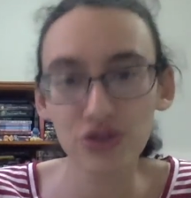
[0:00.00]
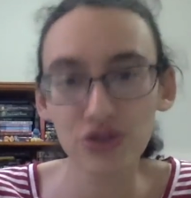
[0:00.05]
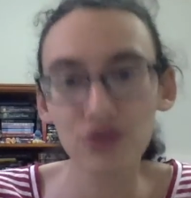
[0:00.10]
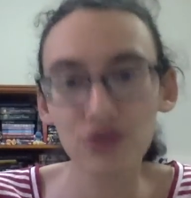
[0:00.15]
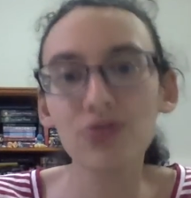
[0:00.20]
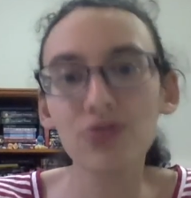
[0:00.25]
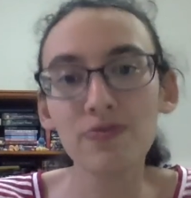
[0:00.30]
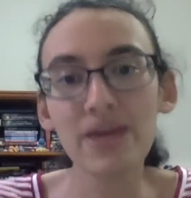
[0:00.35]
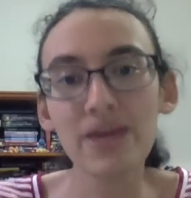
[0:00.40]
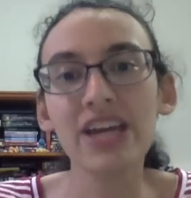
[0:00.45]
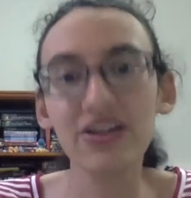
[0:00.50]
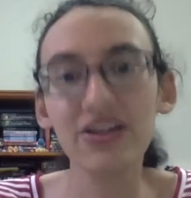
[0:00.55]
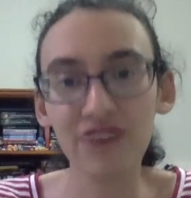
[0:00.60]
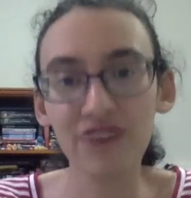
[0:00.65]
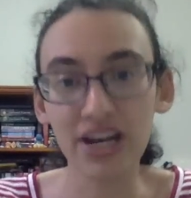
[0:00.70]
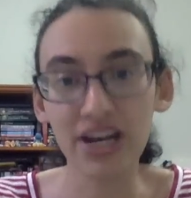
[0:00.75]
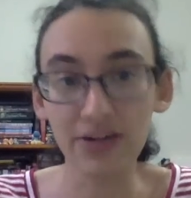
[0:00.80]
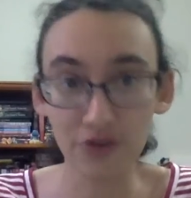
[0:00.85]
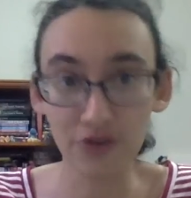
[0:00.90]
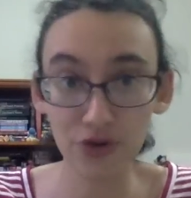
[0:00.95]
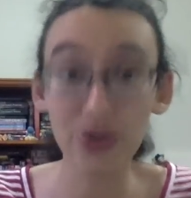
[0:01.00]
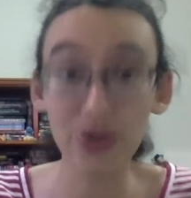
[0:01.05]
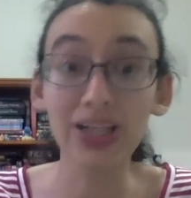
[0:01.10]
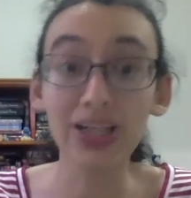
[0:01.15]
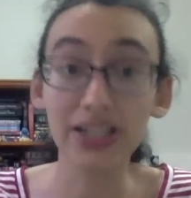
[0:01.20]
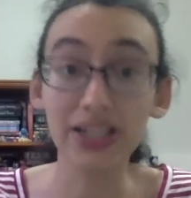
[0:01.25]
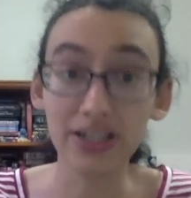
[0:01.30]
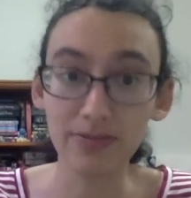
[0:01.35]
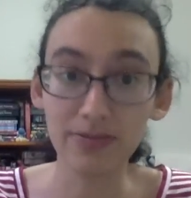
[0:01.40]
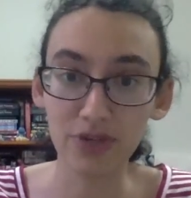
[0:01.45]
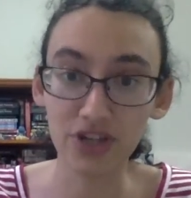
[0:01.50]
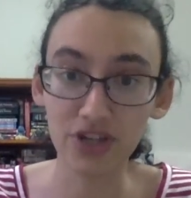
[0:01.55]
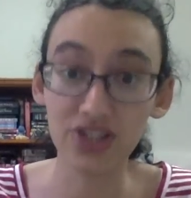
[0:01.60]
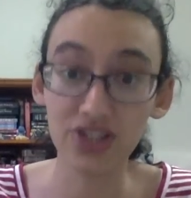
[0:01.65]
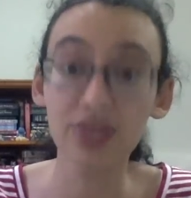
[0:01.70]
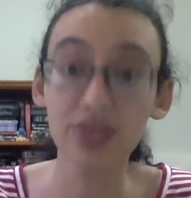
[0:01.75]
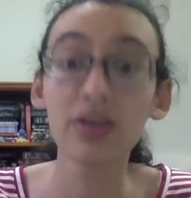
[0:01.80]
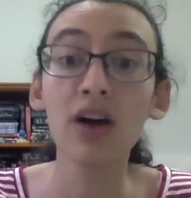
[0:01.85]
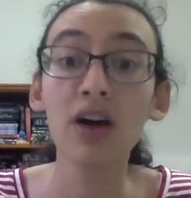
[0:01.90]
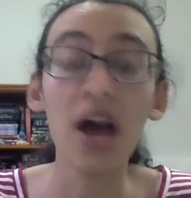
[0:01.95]
to make fun of Krillin,
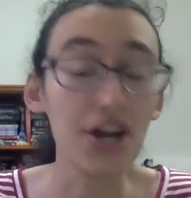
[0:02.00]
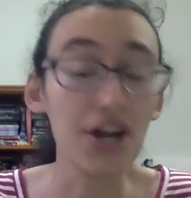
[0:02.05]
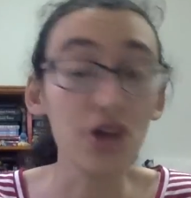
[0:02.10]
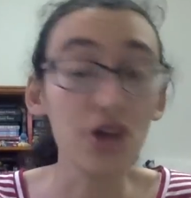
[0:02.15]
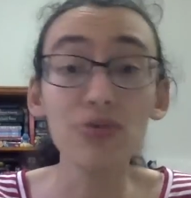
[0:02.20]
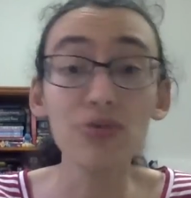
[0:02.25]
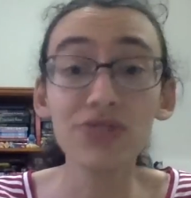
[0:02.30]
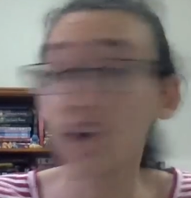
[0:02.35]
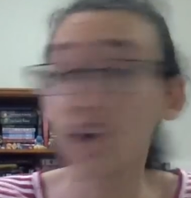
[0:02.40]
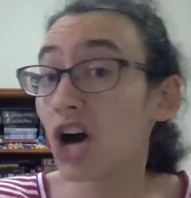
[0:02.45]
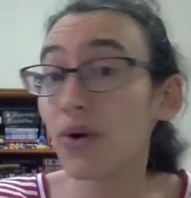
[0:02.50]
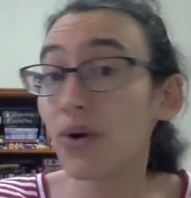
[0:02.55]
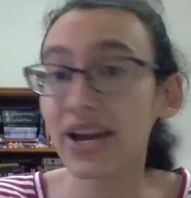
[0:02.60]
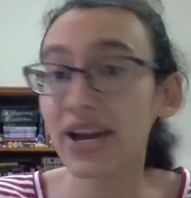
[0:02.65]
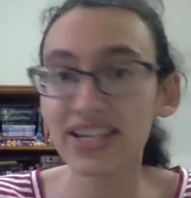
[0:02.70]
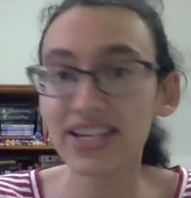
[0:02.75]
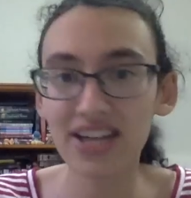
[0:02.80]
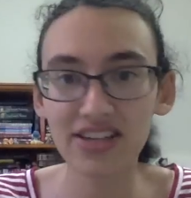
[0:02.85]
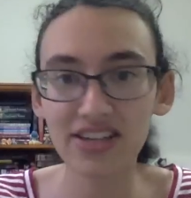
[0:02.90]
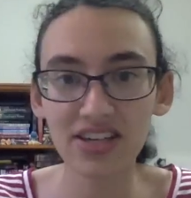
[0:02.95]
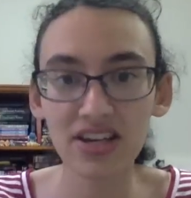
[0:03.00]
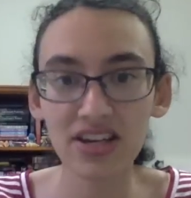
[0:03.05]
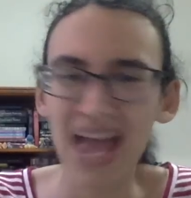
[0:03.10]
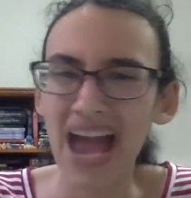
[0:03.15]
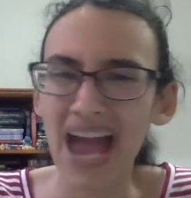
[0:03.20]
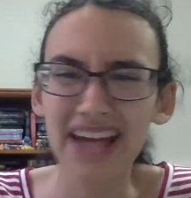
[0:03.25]
because I know Toei does it,